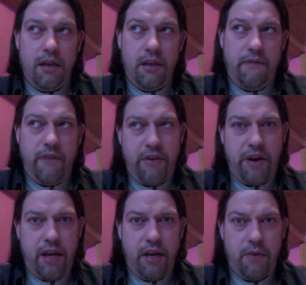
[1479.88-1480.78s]
Very
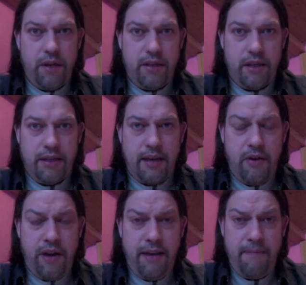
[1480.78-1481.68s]
egoistic
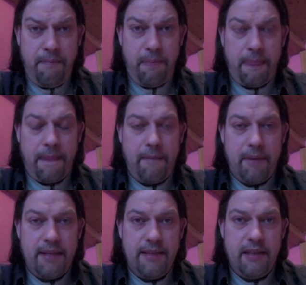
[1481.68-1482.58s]
sounding,
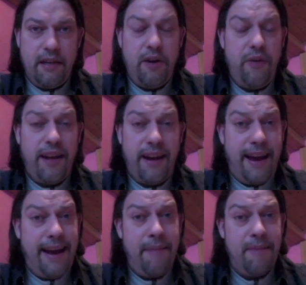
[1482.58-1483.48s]
but since I know that I
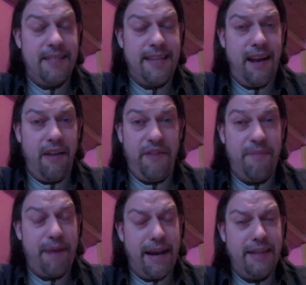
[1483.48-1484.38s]
am a cell of the
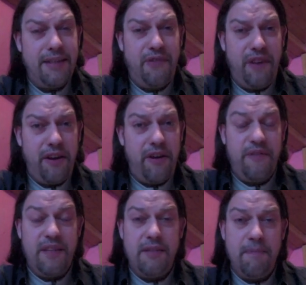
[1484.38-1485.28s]
biosphere of
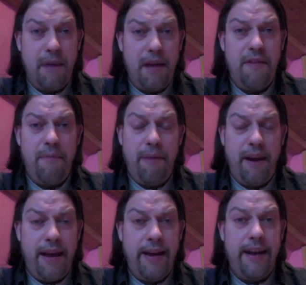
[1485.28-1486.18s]
this mother
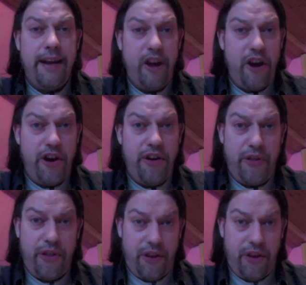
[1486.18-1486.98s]
planet Earth,